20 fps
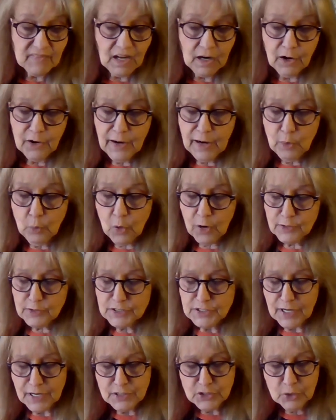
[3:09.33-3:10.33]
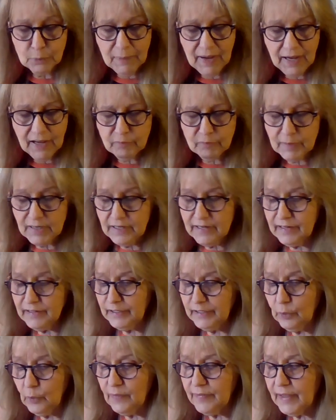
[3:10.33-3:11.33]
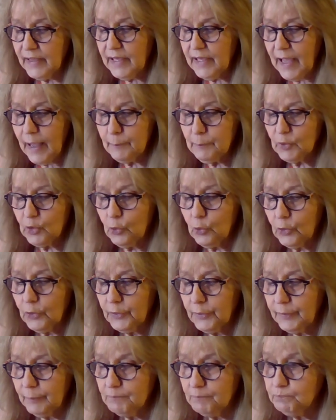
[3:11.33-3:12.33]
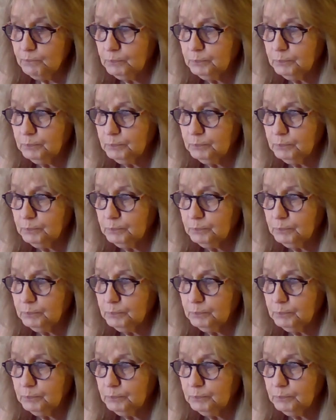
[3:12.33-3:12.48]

All right, water signs. You may have been dealing with a Capricorn